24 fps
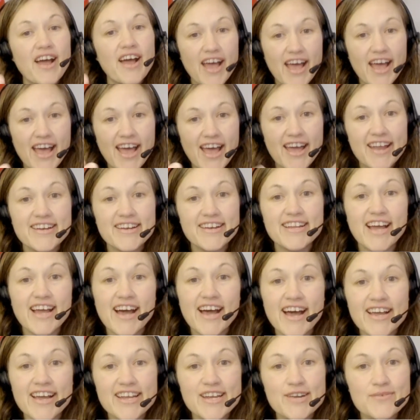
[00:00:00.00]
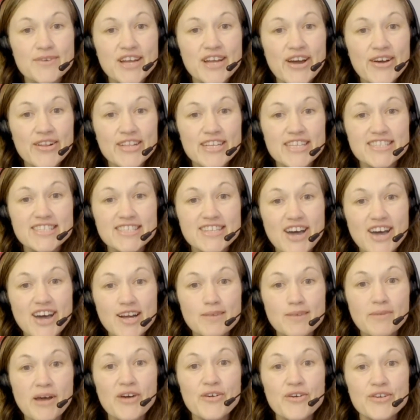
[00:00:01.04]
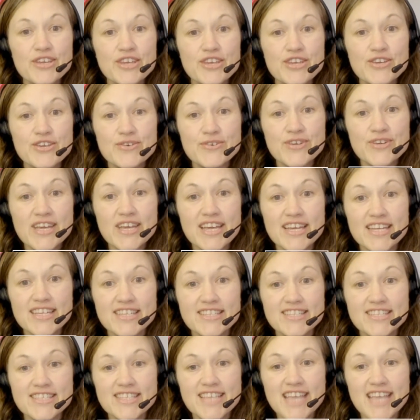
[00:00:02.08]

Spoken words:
And here we go. Let's talk about Qkids,